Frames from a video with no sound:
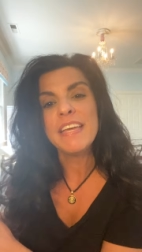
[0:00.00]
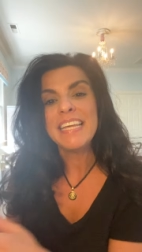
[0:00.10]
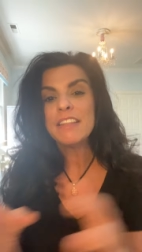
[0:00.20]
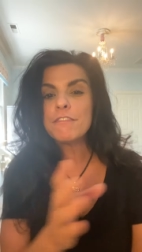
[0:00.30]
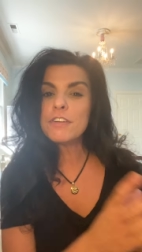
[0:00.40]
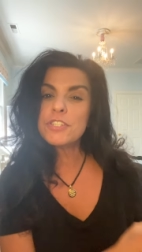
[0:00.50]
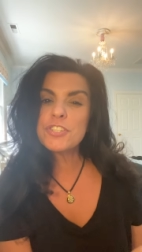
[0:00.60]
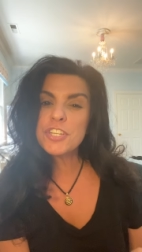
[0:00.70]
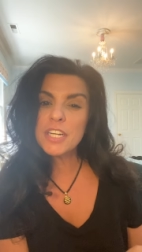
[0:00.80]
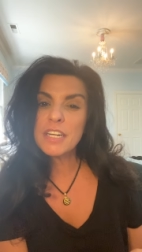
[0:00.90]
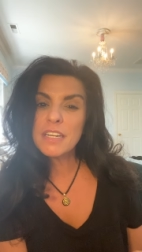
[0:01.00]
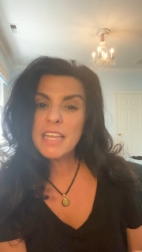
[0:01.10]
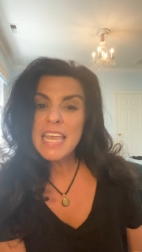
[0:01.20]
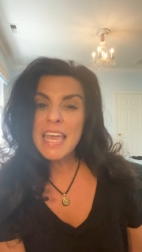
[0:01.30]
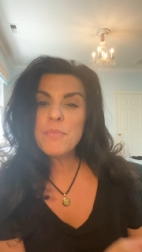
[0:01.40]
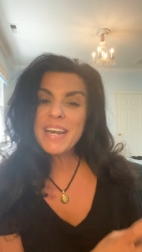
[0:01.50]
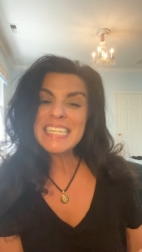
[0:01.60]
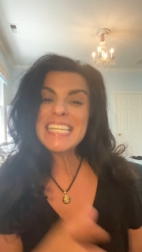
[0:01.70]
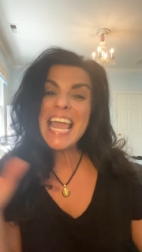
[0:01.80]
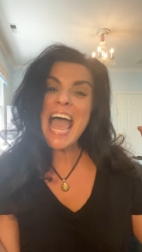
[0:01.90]
it in the first year. And when I
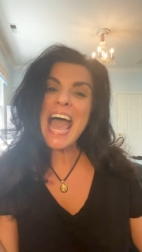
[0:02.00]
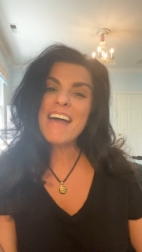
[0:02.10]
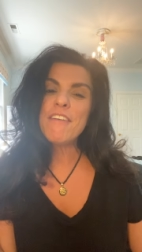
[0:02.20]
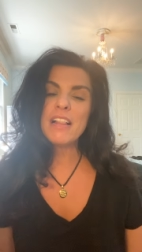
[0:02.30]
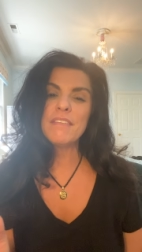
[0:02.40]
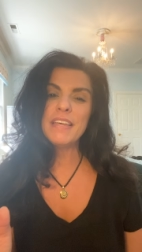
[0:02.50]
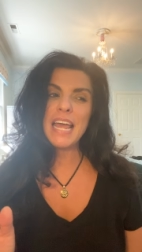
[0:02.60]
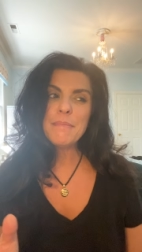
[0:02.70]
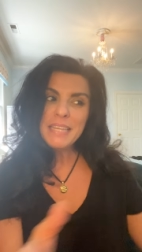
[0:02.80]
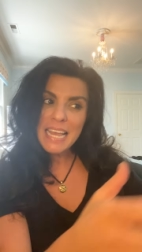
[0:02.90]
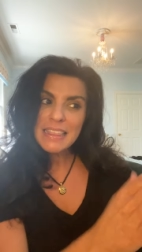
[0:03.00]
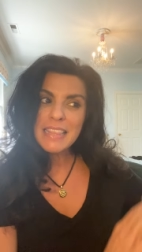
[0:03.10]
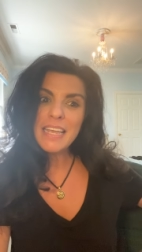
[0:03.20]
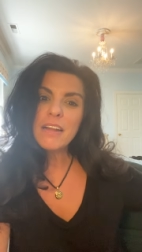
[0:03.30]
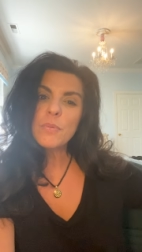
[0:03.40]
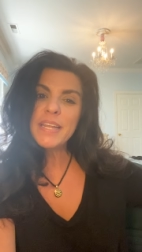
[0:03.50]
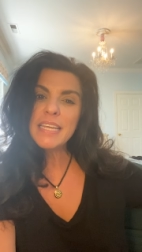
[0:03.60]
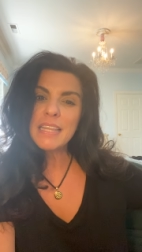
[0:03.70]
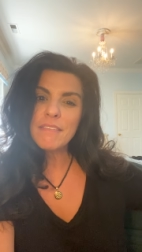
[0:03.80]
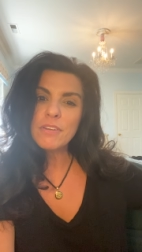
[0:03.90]
say have all of it, I mean at their
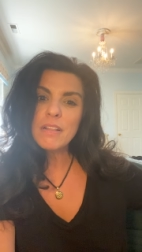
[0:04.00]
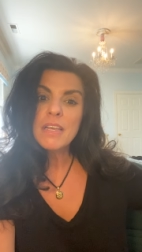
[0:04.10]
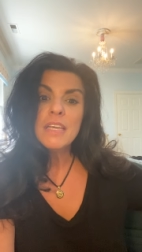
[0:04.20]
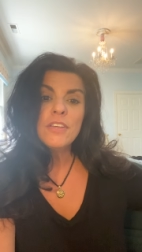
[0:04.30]
reading level.